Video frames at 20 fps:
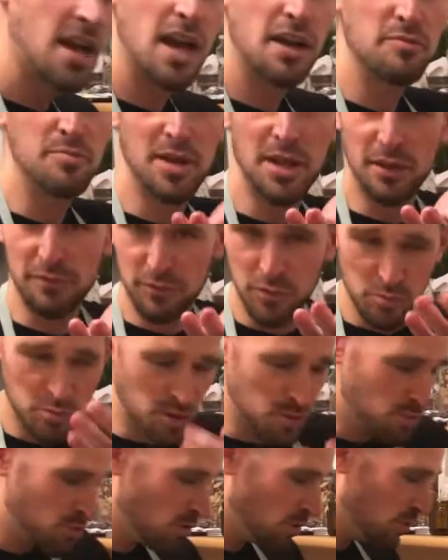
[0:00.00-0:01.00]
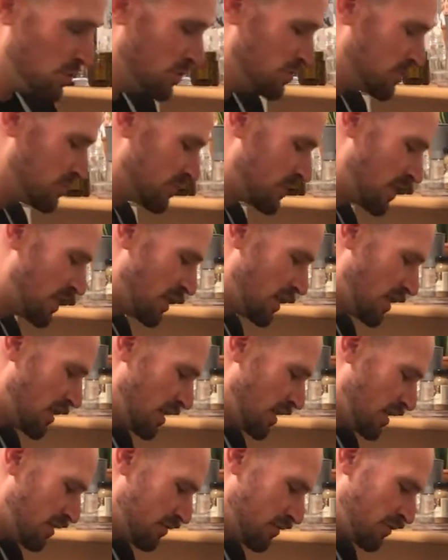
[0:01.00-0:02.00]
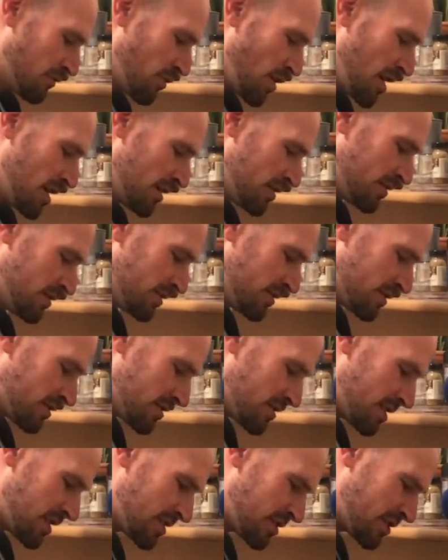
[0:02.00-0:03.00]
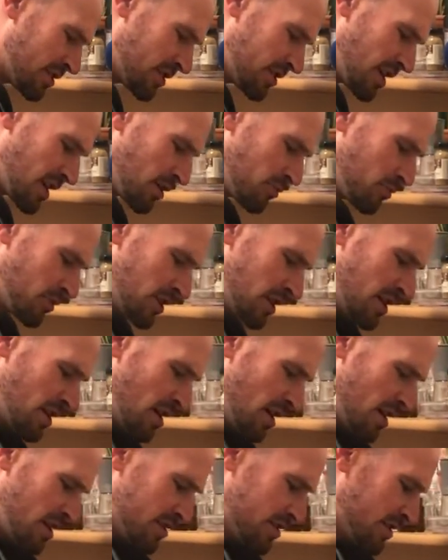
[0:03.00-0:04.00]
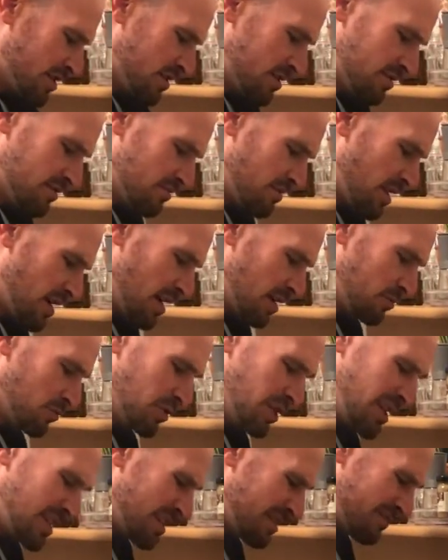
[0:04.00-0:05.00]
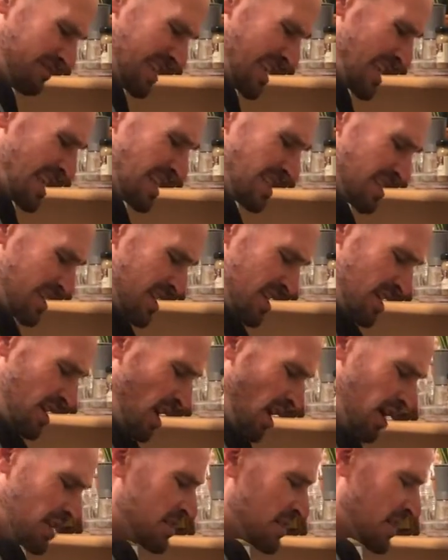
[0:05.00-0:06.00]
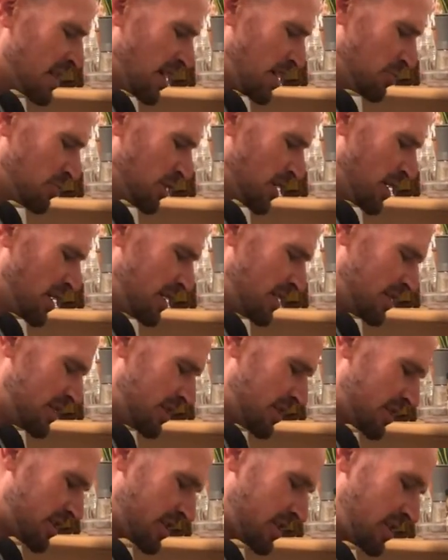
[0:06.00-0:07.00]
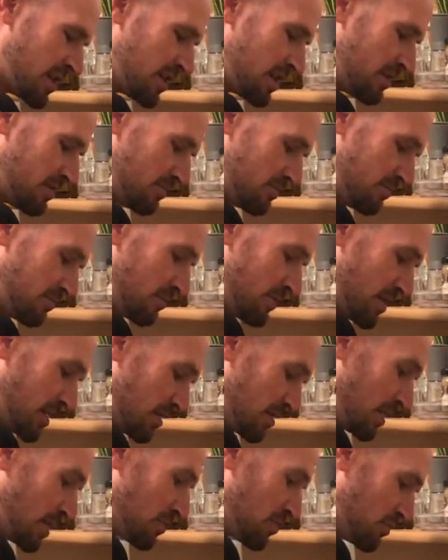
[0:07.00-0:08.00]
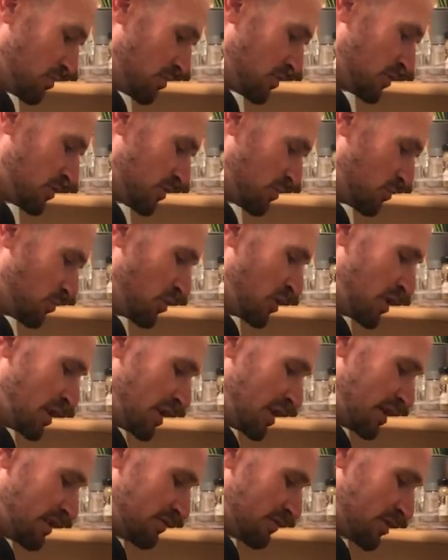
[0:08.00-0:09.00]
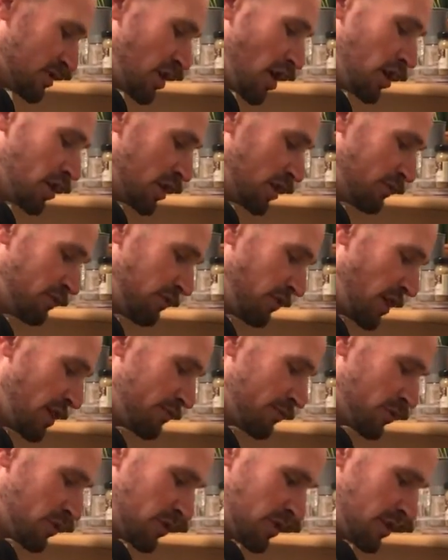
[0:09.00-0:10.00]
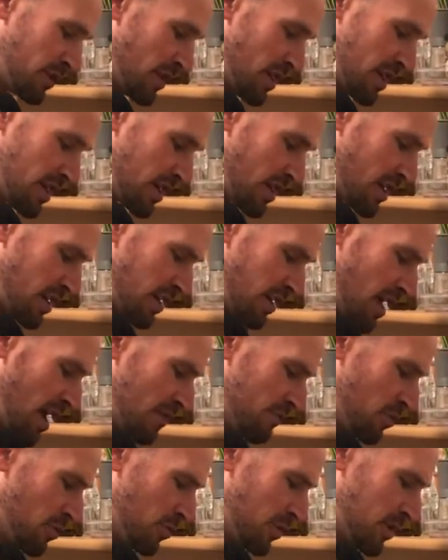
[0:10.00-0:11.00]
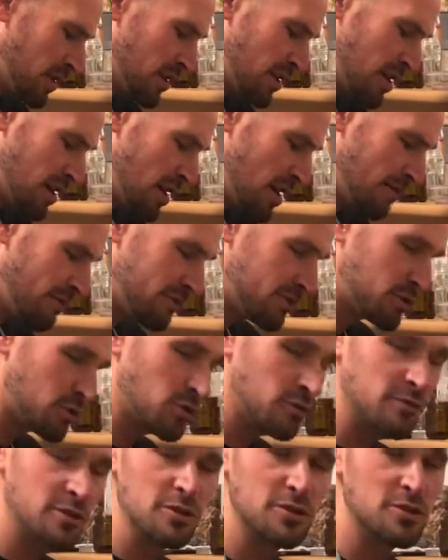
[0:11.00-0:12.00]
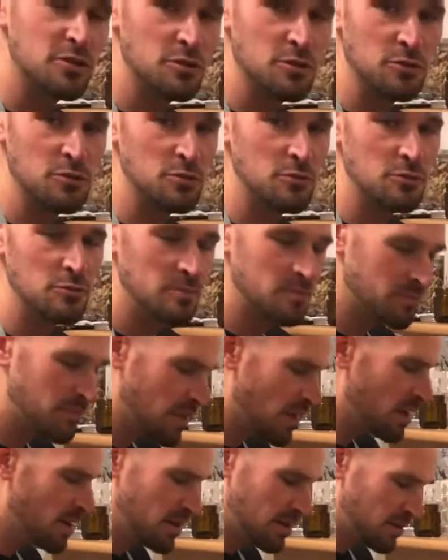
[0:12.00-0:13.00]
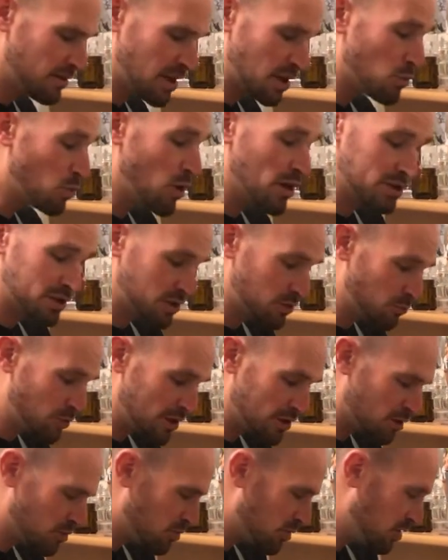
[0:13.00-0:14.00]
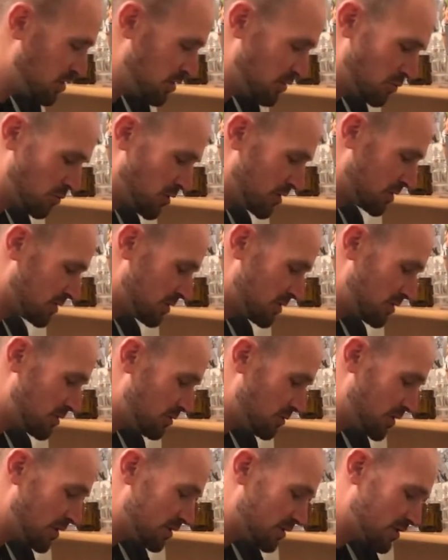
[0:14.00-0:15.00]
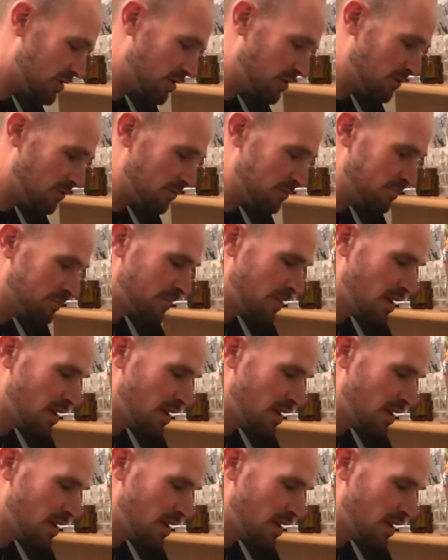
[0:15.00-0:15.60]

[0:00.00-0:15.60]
I've made it for people, for friends. It's just like a really nice, really easy, uncomplicated dish that it like produces a really solid flavor. And like everybody that I've served this to like wants the recipe or wants to do it. So